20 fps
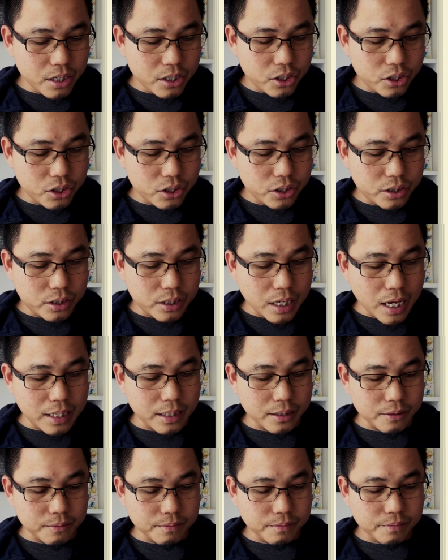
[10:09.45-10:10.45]

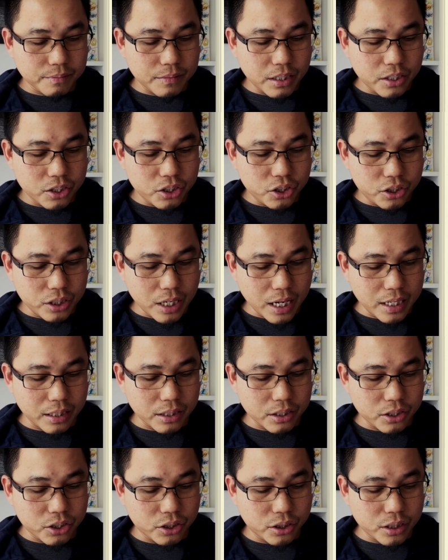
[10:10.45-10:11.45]
Shan,
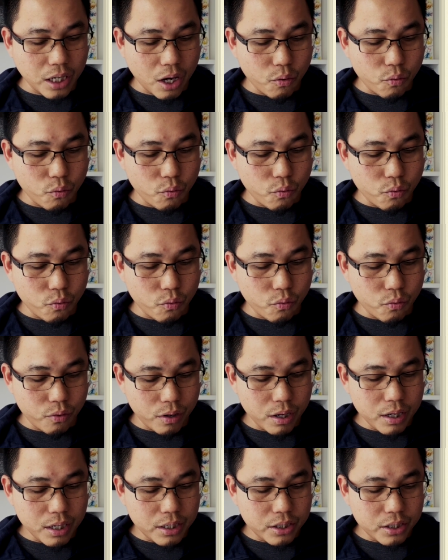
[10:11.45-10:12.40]
shaw.